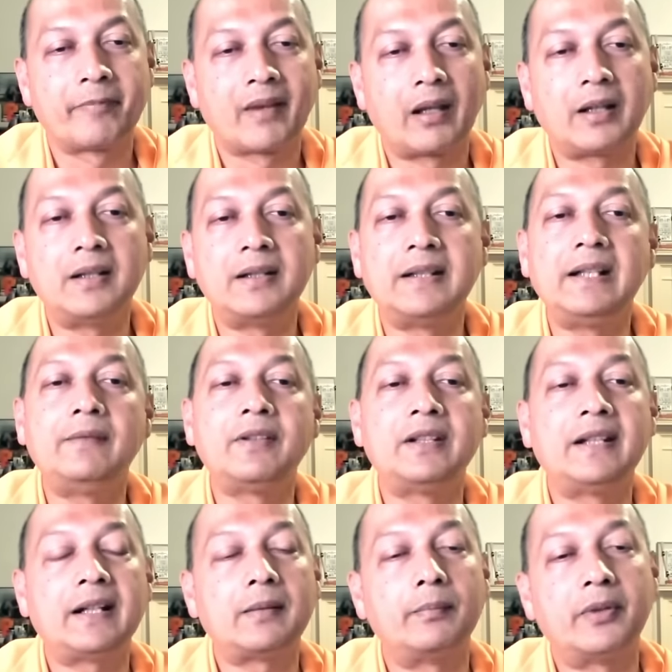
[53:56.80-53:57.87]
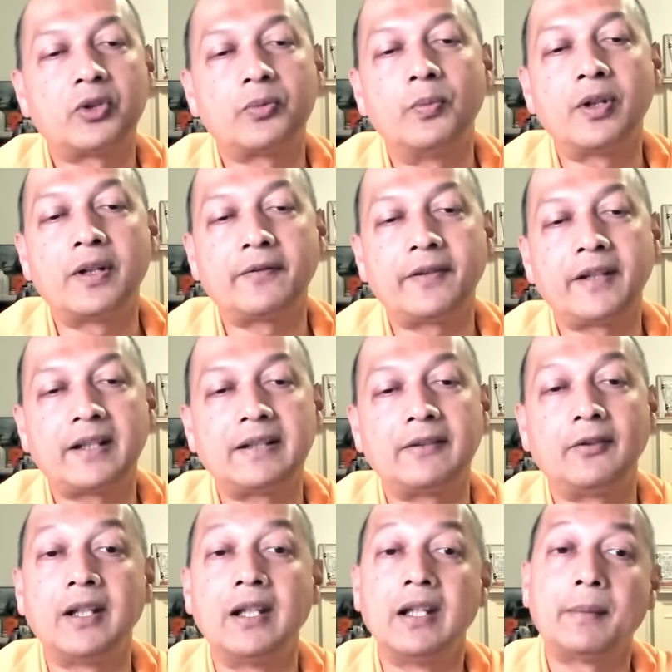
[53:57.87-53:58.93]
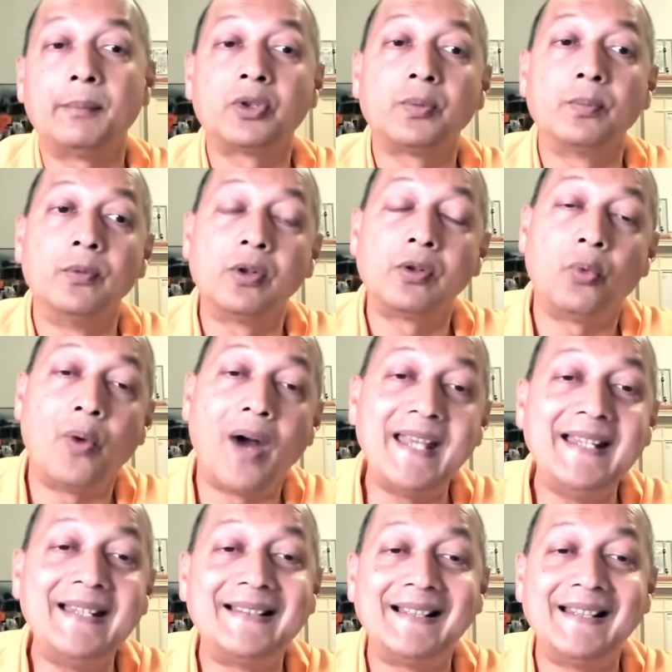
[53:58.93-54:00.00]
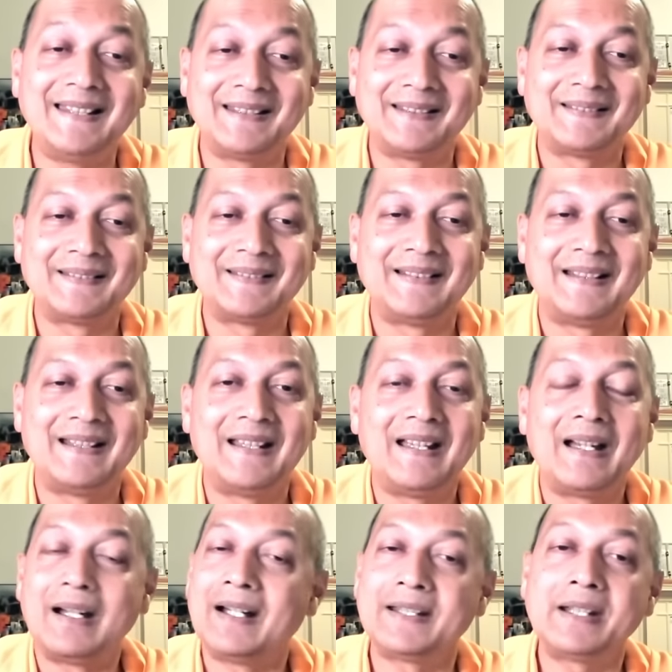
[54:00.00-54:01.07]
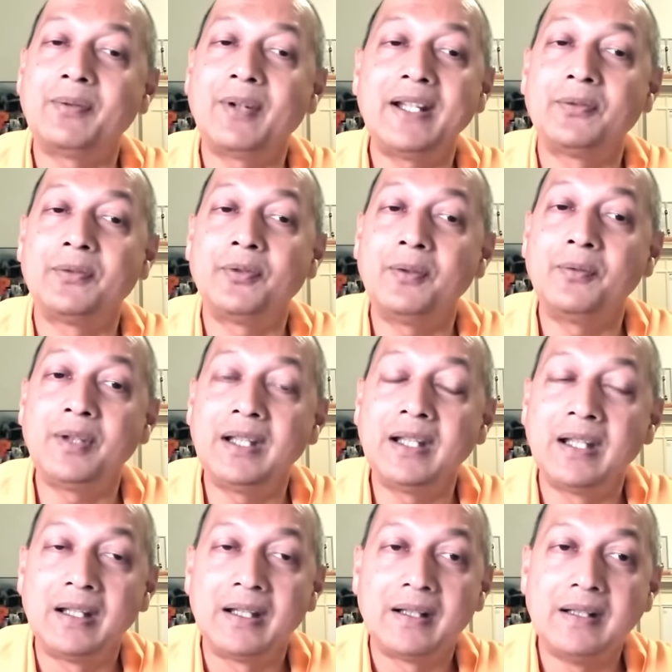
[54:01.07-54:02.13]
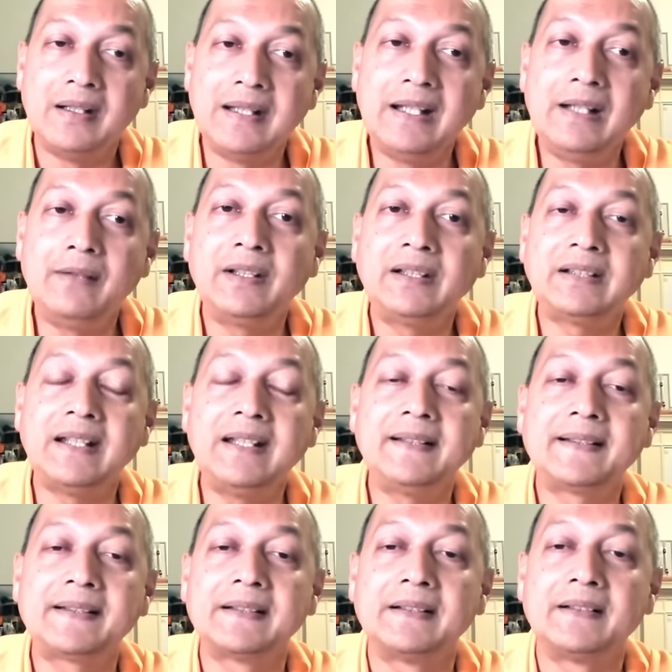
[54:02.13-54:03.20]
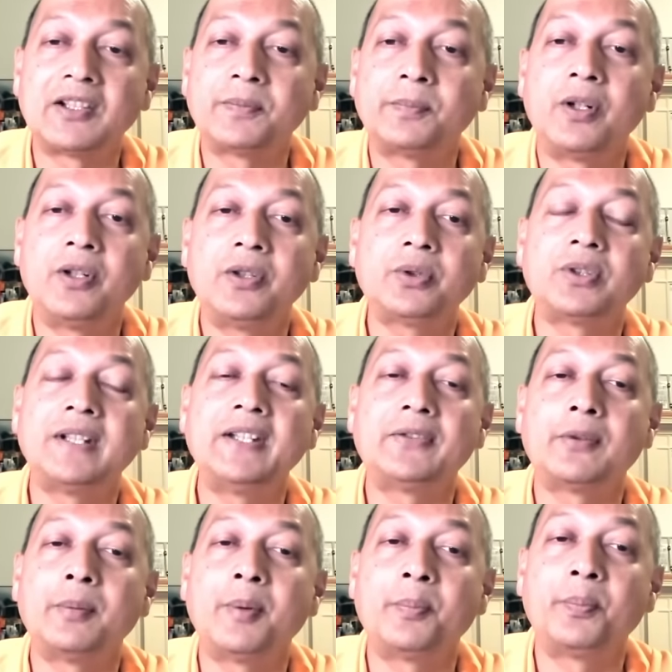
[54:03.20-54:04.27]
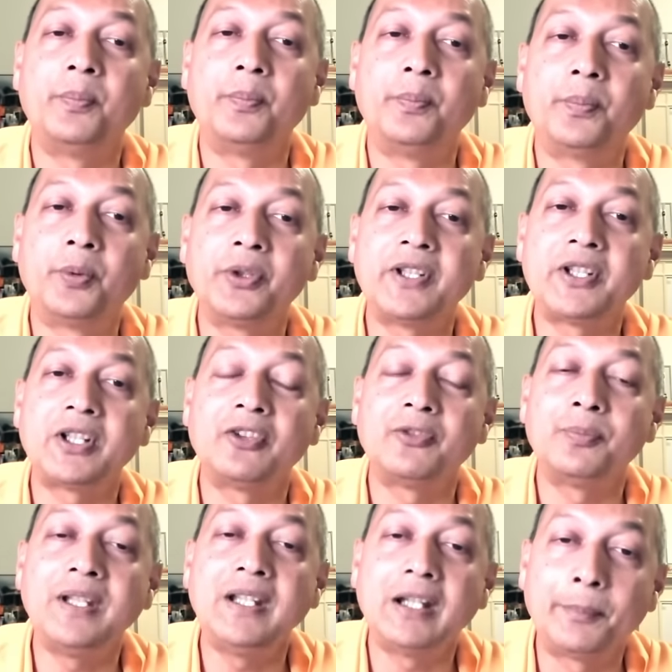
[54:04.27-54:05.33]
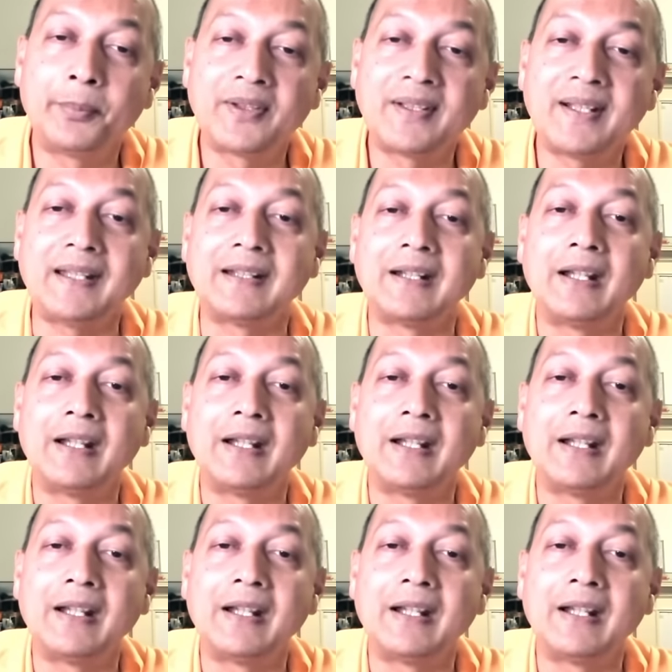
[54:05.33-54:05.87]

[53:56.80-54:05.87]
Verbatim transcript: I can deal with that much more effectively, much more wisely. Otherwise, when we deal with things, respond to things from a position of being upset,